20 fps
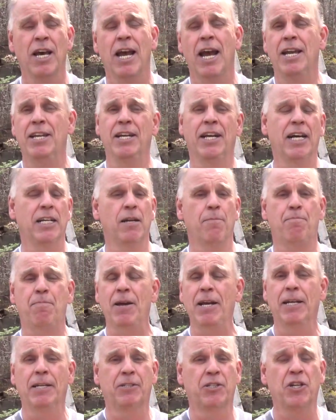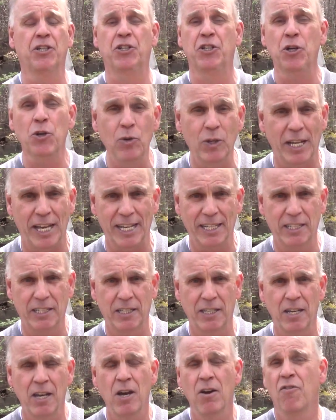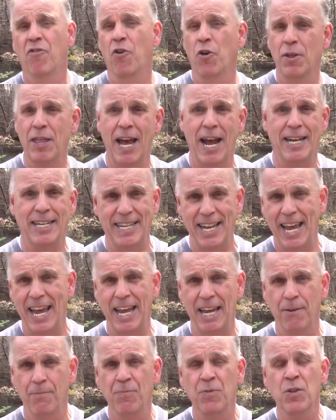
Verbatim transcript: and you got a big to-do list for that day.